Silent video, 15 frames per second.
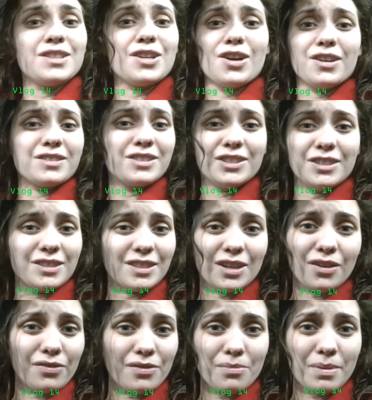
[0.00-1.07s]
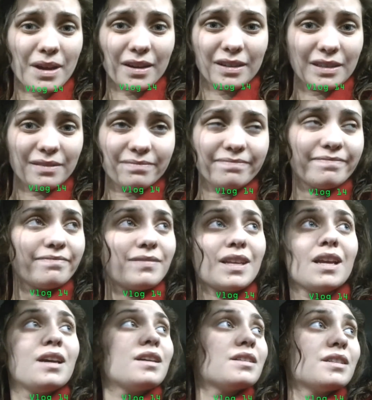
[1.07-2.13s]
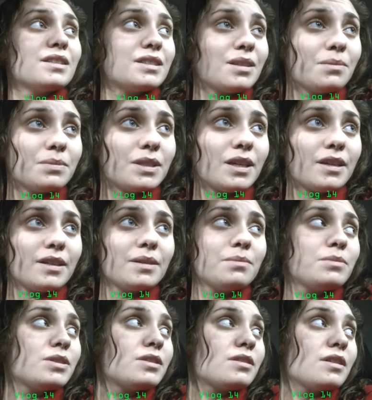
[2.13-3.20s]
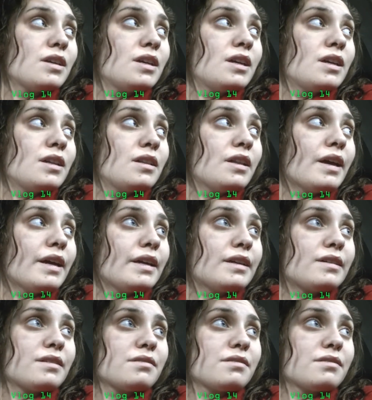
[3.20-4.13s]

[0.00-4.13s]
talk to yourself about it, because sometimes, like,